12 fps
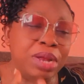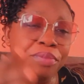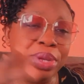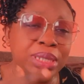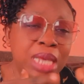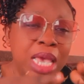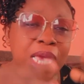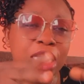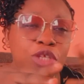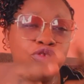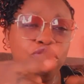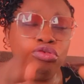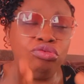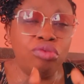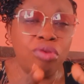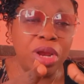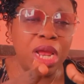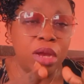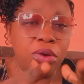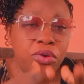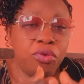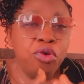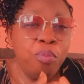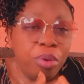there is a stronger
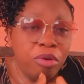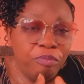group